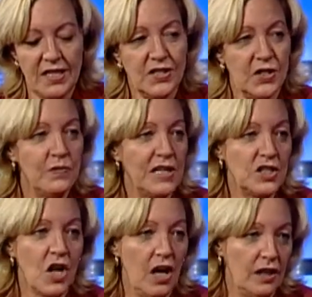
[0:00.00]
so much
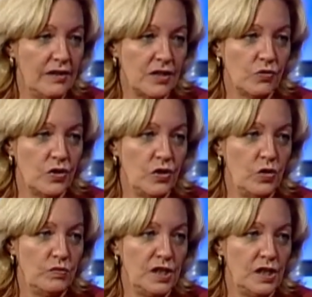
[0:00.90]
all of this
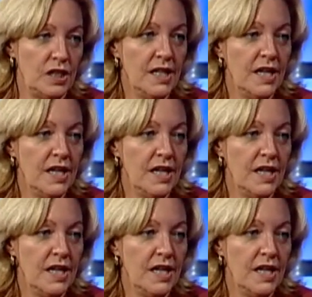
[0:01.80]
renewable